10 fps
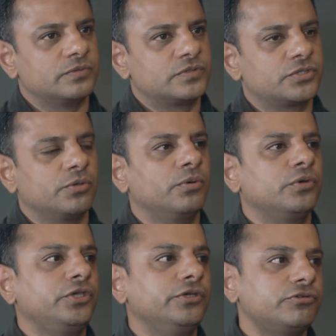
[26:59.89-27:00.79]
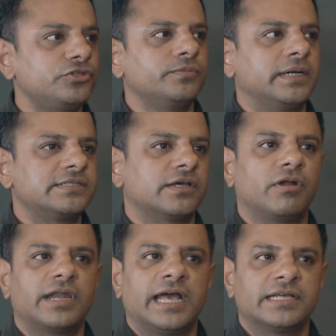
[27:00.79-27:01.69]
So YouTubers are
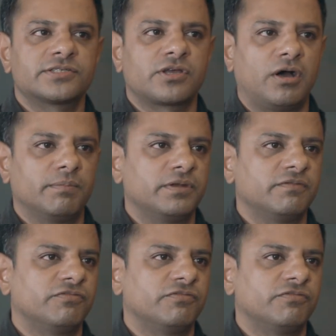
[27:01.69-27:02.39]
not as common